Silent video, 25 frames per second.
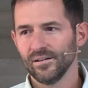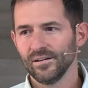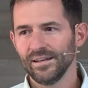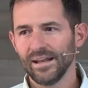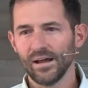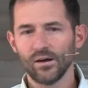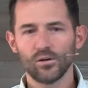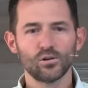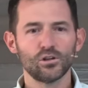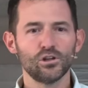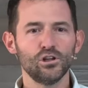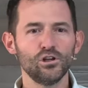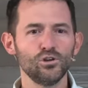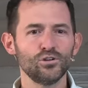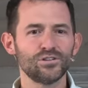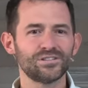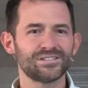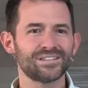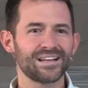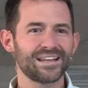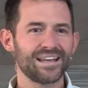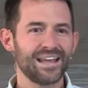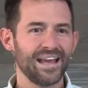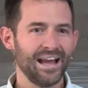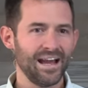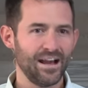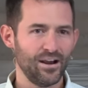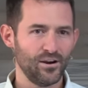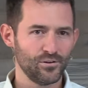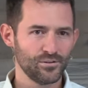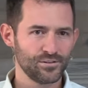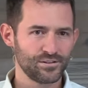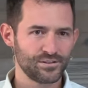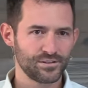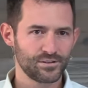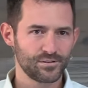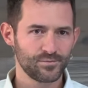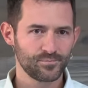Now, Luke's
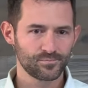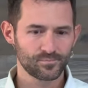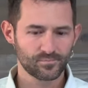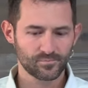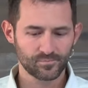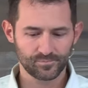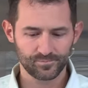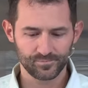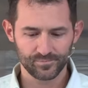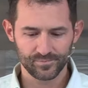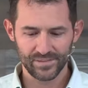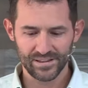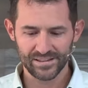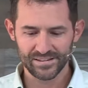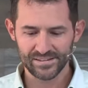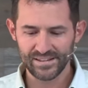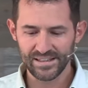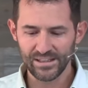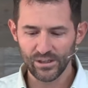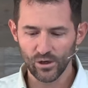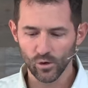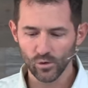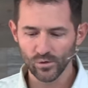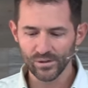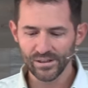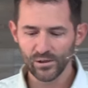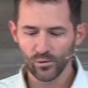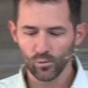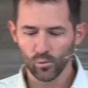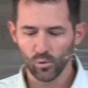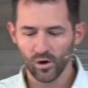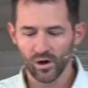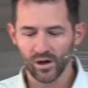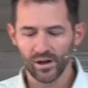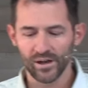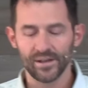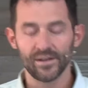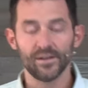account is the only
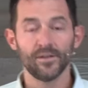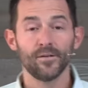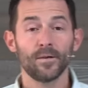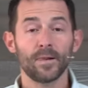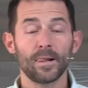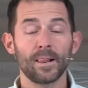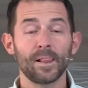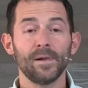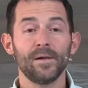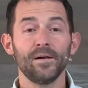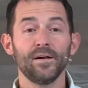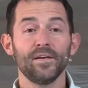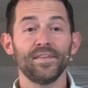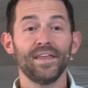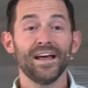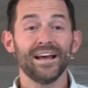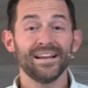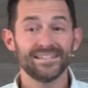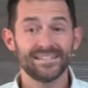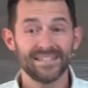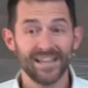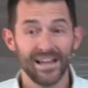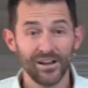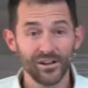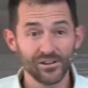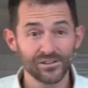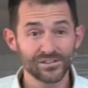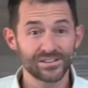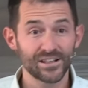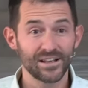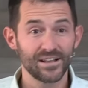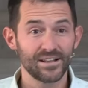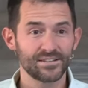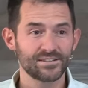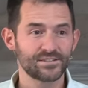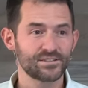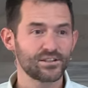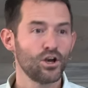one that tells
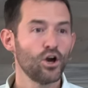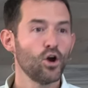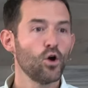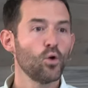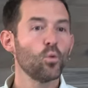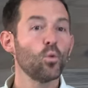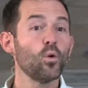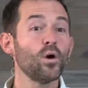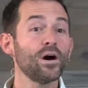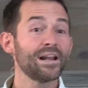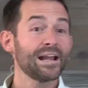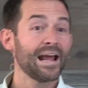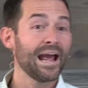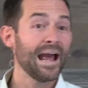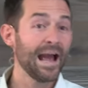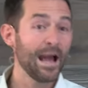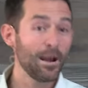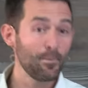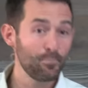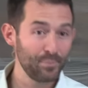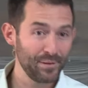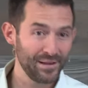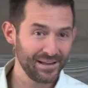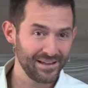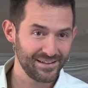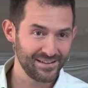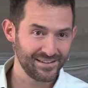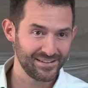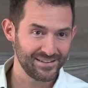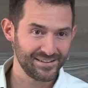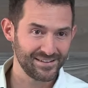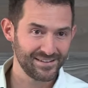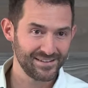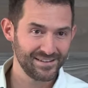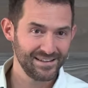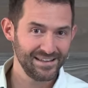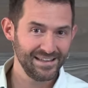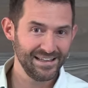us what
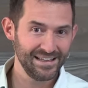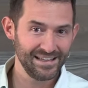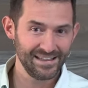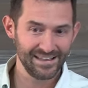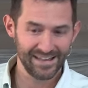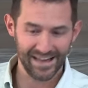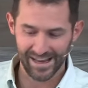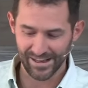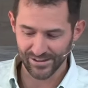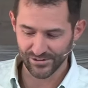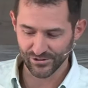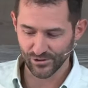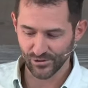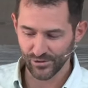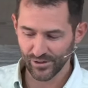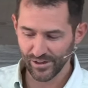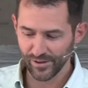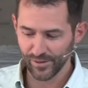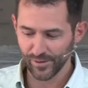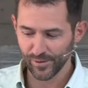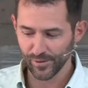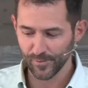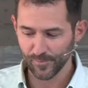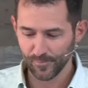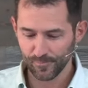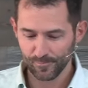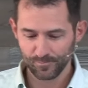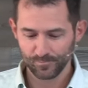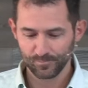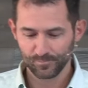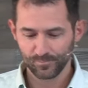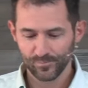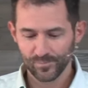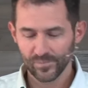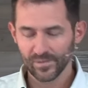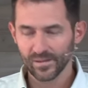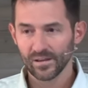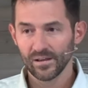happened in Nazareth,
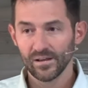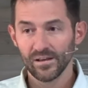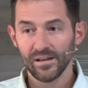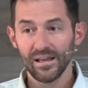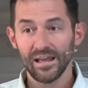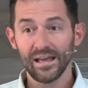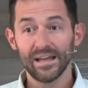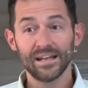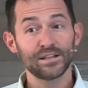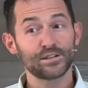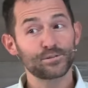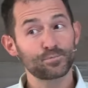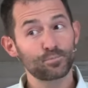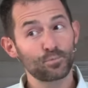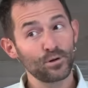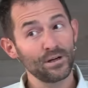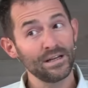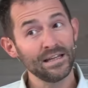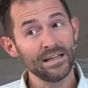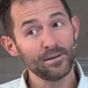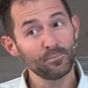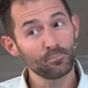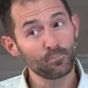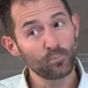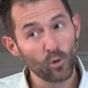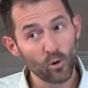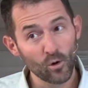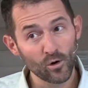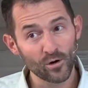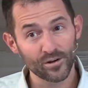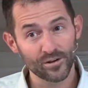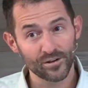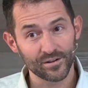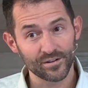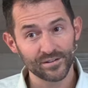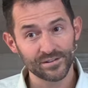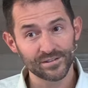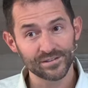and it's pretty
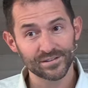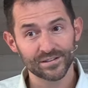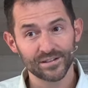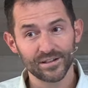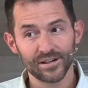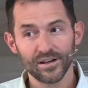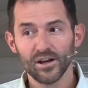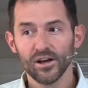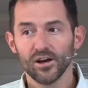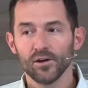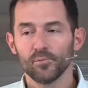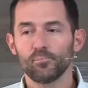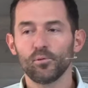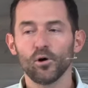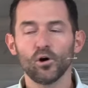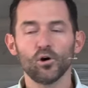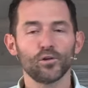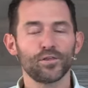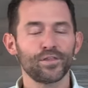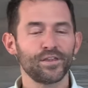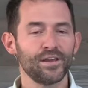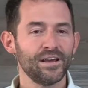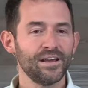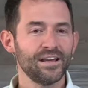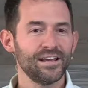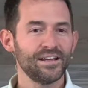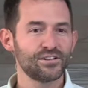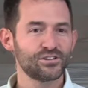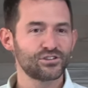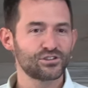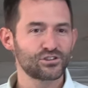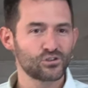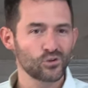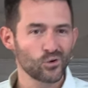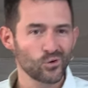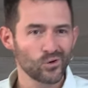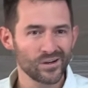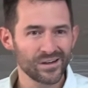important both
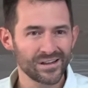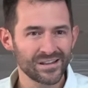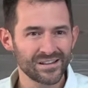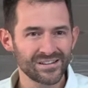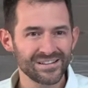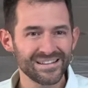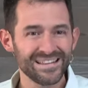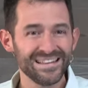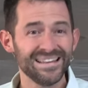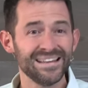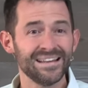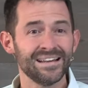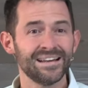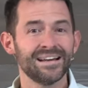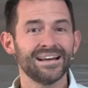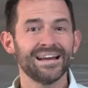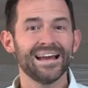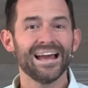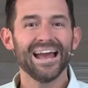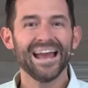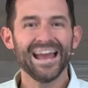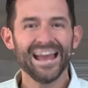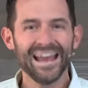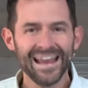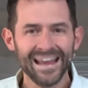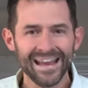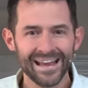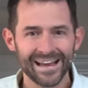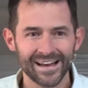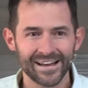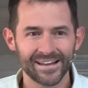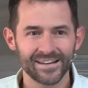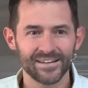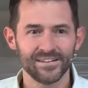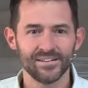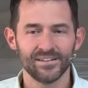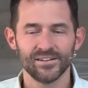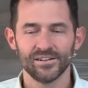historically
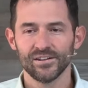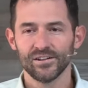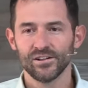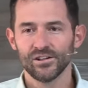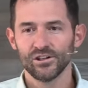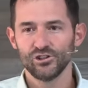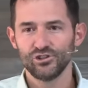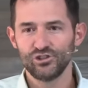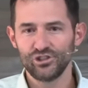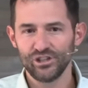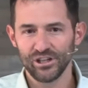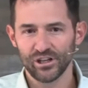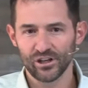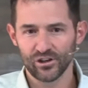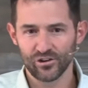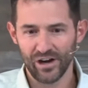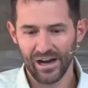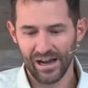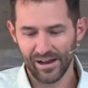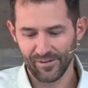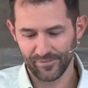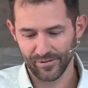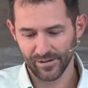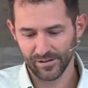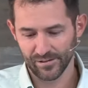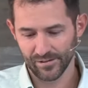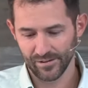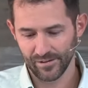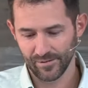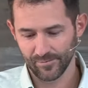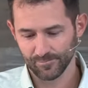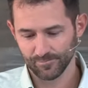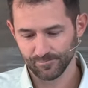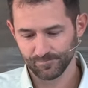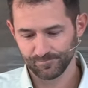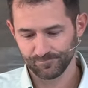and geographically.